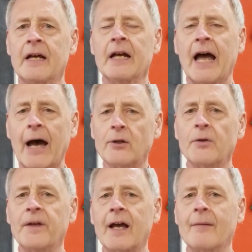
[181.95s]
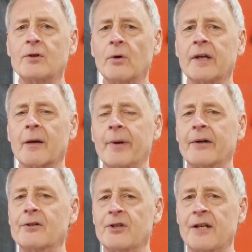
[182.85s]
How do you think I'm doing compared
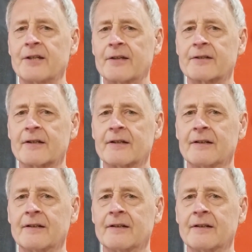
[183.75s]
to Jesus?"